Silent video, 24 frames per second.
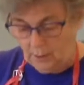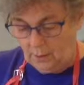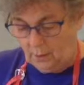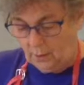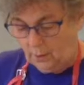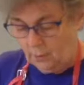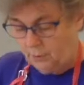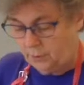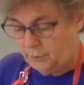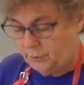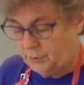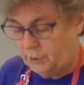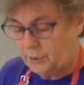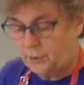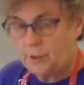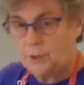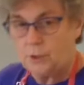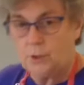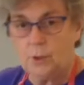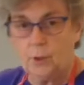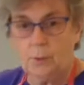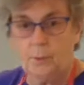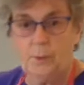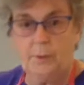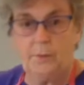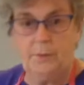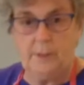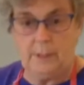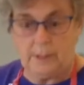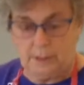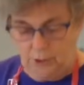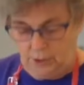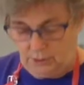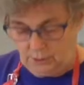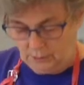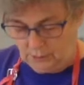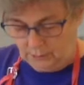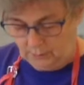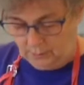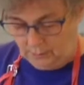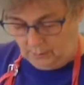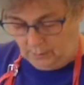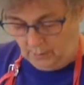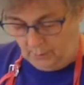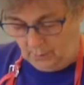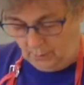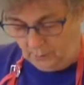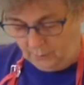onto the top of each
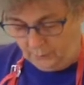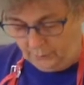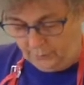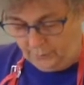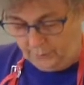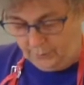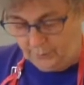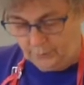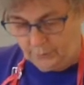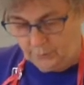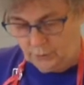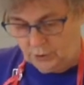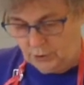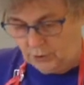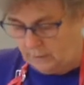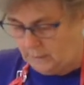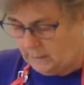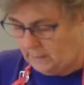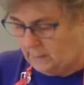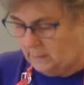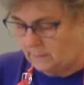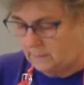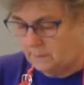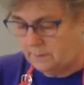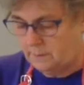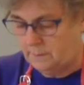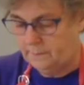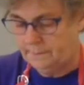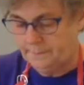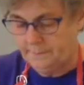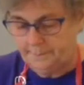lot of cheese.